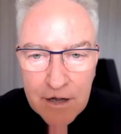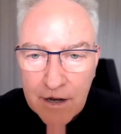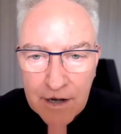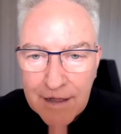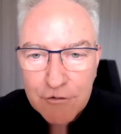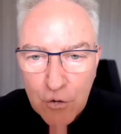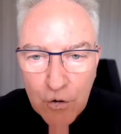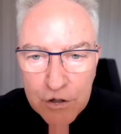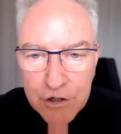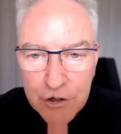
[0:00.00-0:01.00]
I love
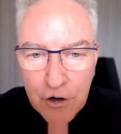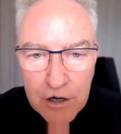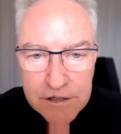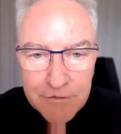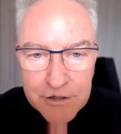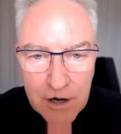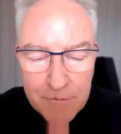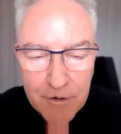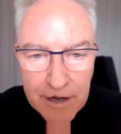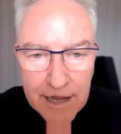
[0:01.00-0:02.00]
talking to you guys. Every
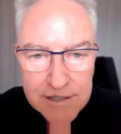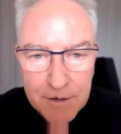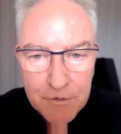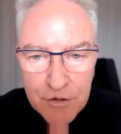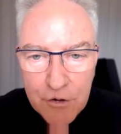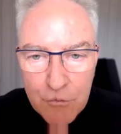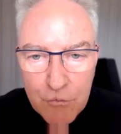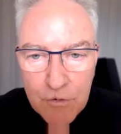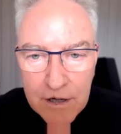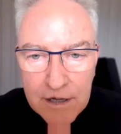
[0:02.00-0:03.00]
time I catch up with
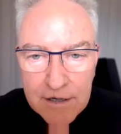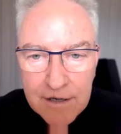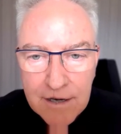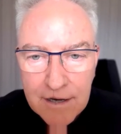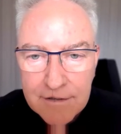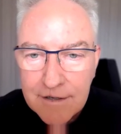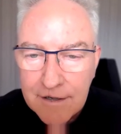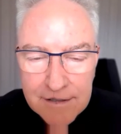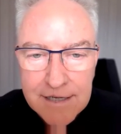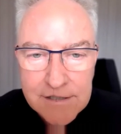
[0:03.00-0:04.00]
you,
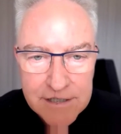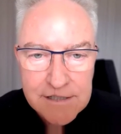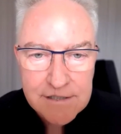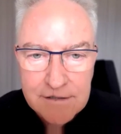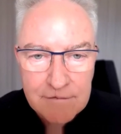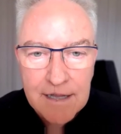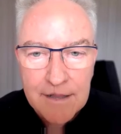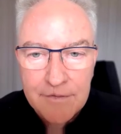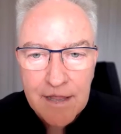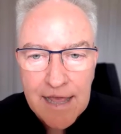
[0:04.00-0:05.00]
it's just
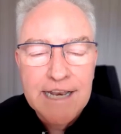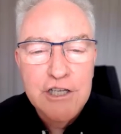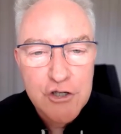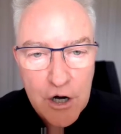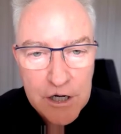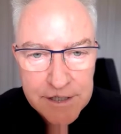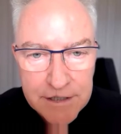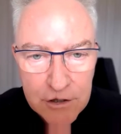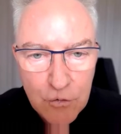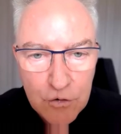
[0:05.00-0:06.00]
energizing
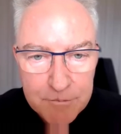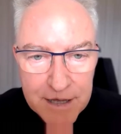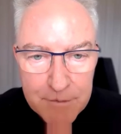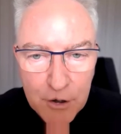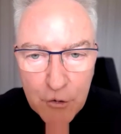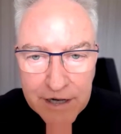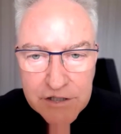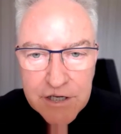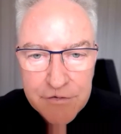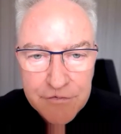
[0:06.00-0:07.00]
to talk to people who
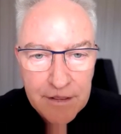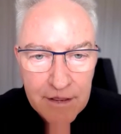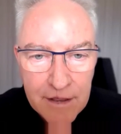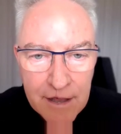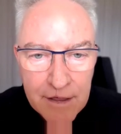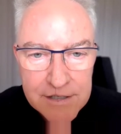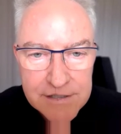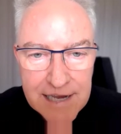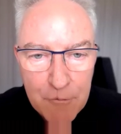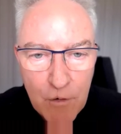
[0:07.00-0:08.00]
actually think the
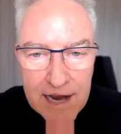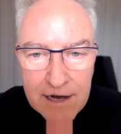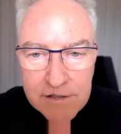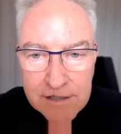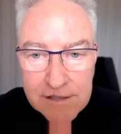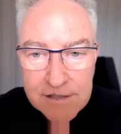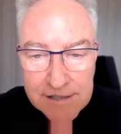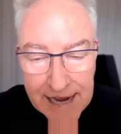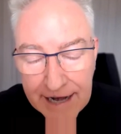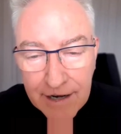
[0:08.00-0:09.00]
same way, because it's
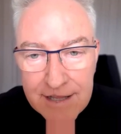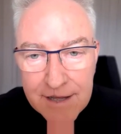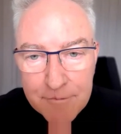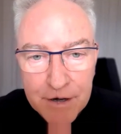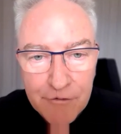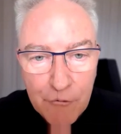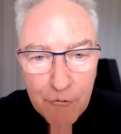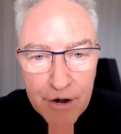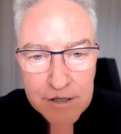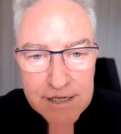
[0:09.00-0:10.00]
sadly a bit of a
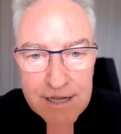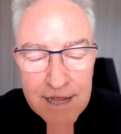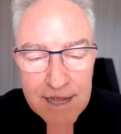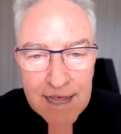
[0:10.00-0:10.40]
rarity.